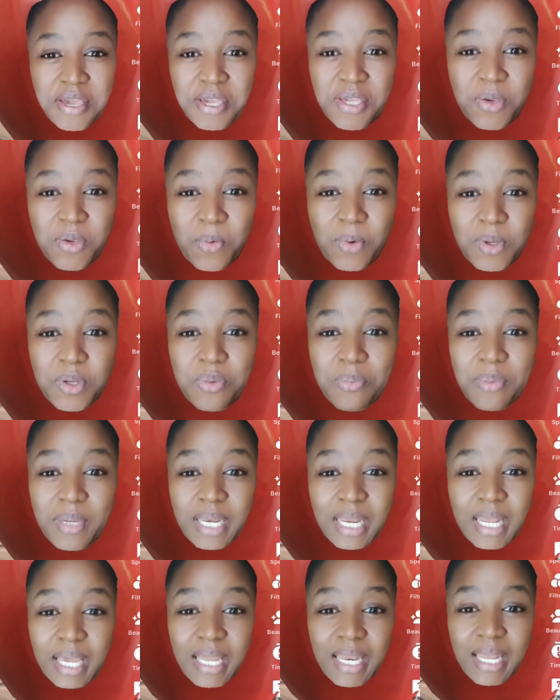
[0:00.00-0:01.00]
You want a
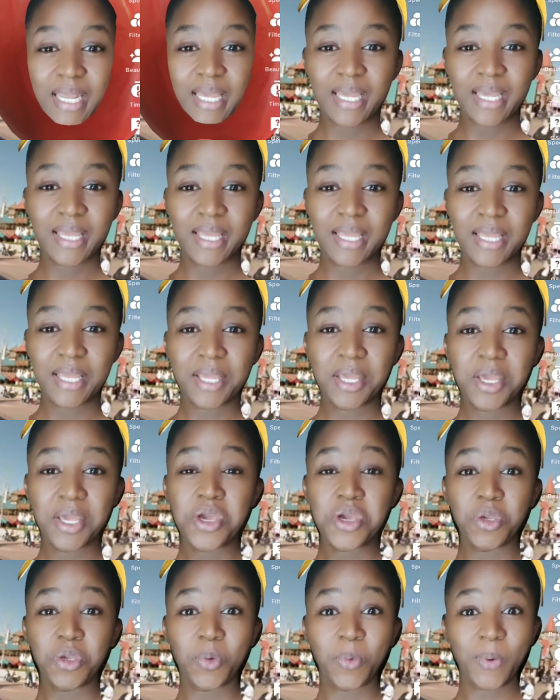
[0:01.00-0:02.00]
banana,
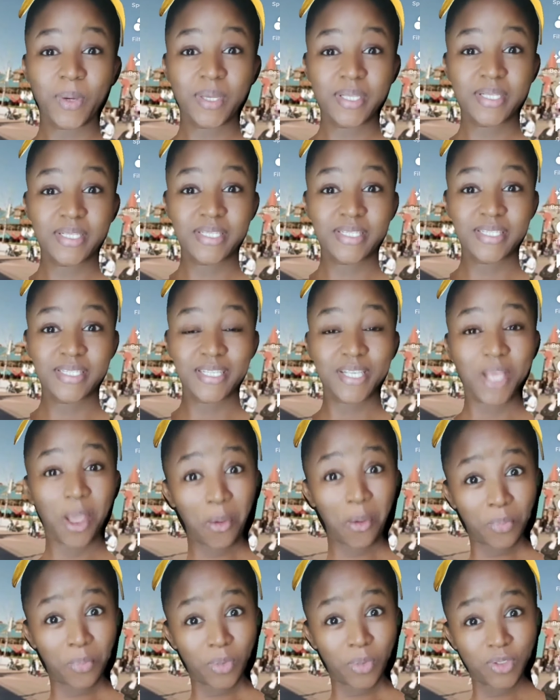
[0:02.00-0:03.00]
you want a
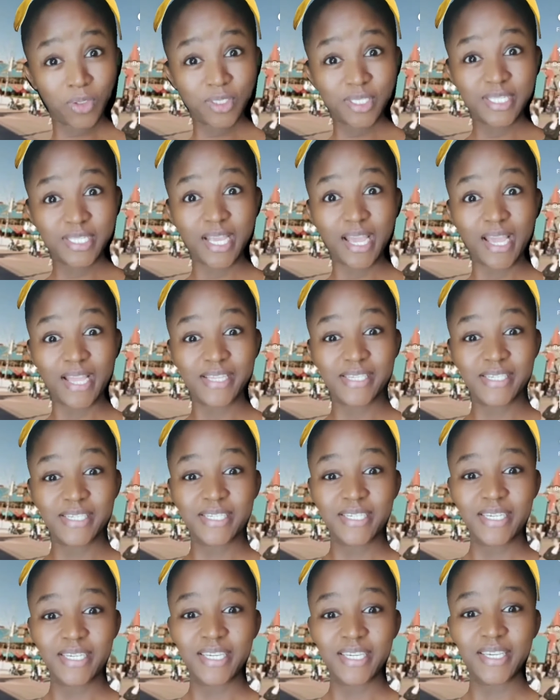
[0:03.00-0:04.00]
mustache,
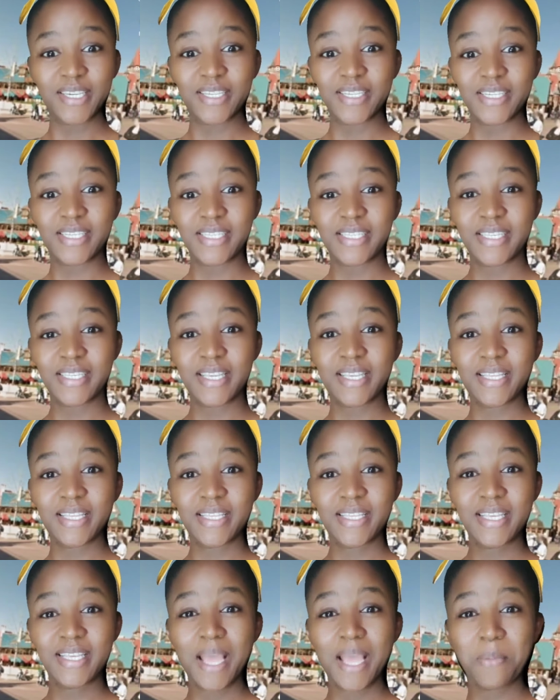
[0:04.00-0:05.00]
just
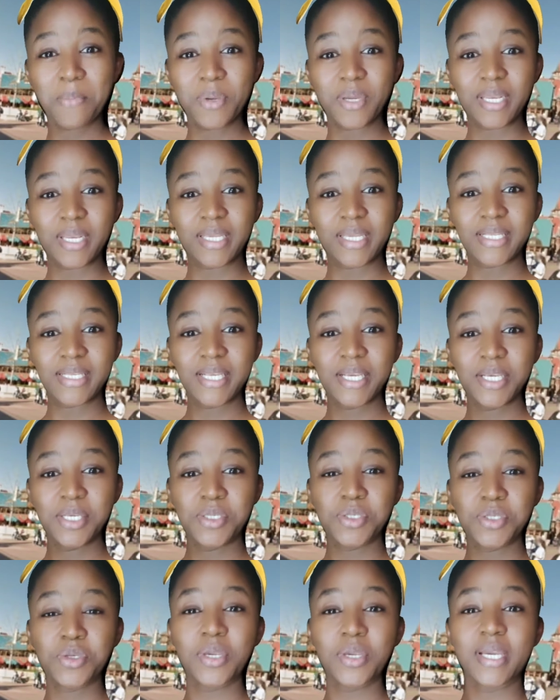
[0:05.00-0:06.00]
tap on it.
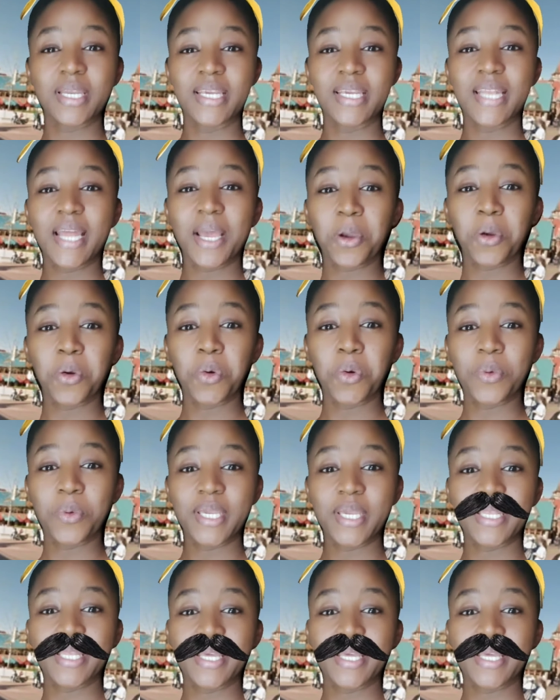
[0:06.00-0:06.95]
So you can either go with